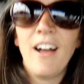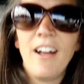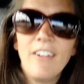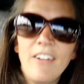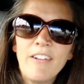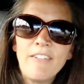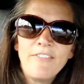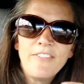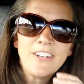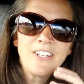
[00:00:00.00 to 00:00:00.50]
All
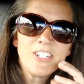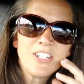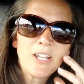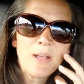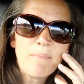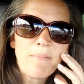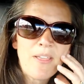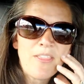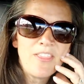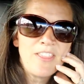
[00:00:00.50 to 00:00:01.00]
right, finished
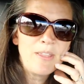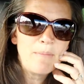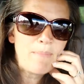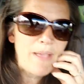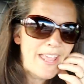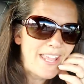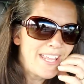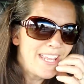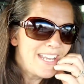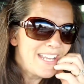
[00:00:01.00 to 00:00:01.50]
up the
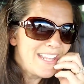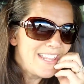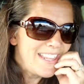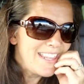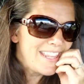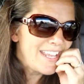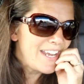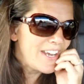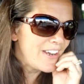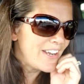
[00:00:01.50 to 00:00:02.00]
banking
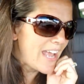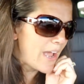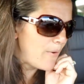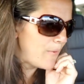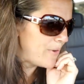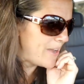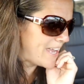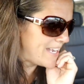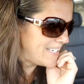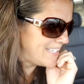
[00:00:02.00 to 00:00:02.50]
in there.
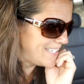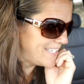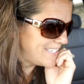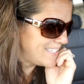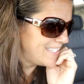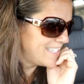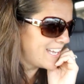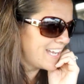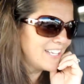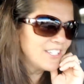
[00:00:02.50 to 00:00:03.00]
Got we had to
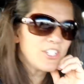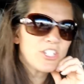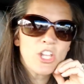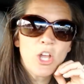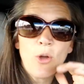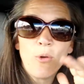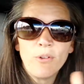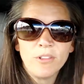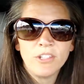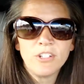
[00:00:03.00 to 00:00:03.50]
get done.
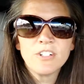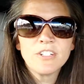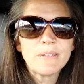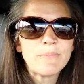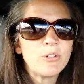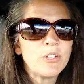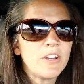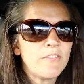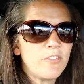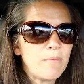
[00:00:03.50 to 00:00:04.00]
So learn some
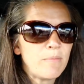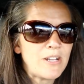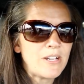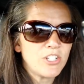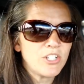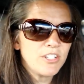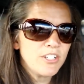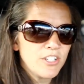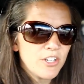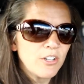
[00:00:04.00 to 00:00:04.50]
good
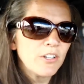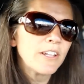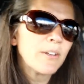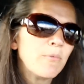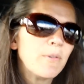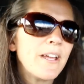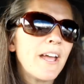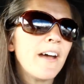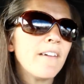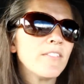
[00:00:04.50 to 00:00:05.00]
information. You know, like
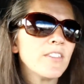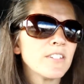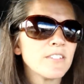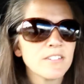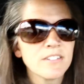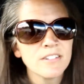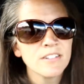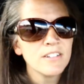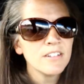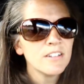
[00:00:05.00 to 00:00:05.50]
we have
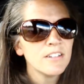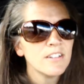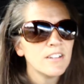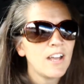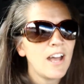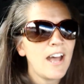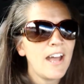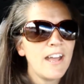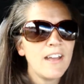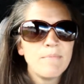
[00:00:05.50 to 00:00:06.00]
this.
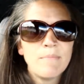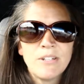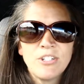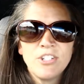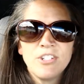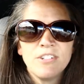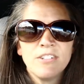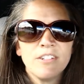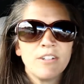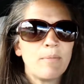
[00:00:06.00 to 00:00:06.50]
I have my
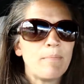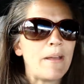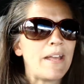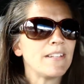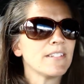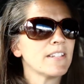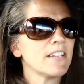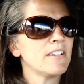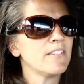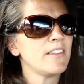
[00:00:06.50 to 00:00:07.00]
little
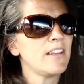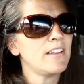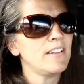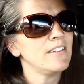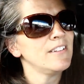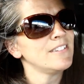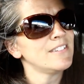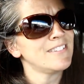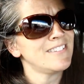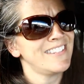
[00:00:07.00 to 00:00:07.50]
mask here
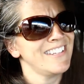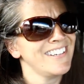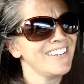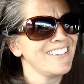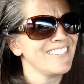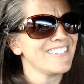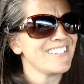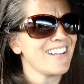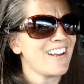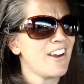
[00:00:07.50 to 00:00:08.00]
that it's thicker.
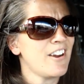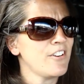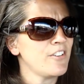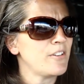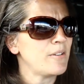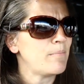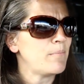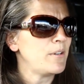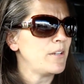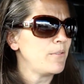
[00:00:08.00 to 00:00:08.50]
It's like
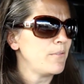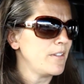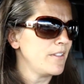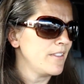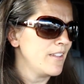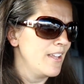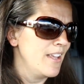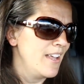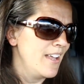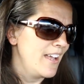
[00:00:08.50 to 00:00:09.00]
harder to breathe with.
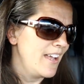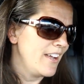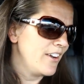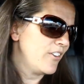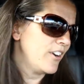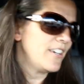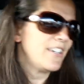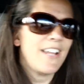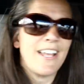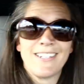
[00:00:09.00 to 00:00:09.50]
Yeah. And
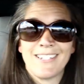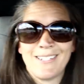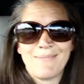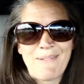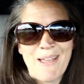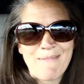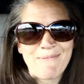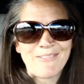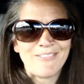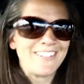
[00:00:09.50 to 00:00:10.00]
Greg has his
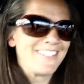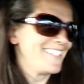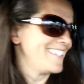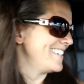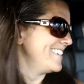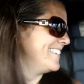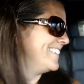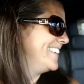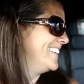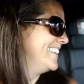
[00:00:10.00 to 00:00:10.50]
paper ones, you know.